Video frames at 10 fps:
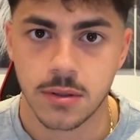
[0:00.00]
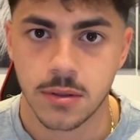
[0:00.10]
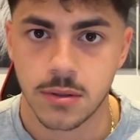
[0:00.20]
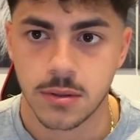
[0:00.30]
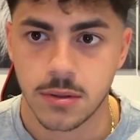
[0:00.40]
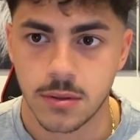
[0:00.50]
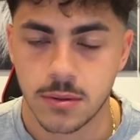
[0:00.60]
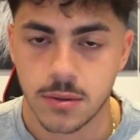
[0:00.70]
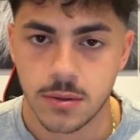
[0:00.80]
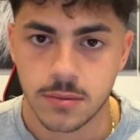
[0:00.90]

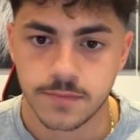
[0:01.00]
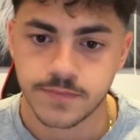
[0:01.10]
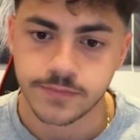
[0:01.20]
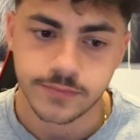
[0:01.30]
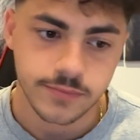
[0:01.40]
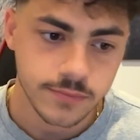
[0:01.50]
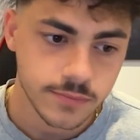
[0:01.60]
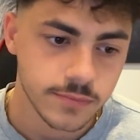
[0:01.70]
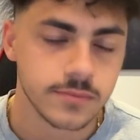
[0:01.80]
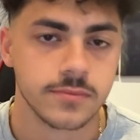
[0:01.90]

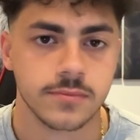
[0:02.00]
Nothing is said.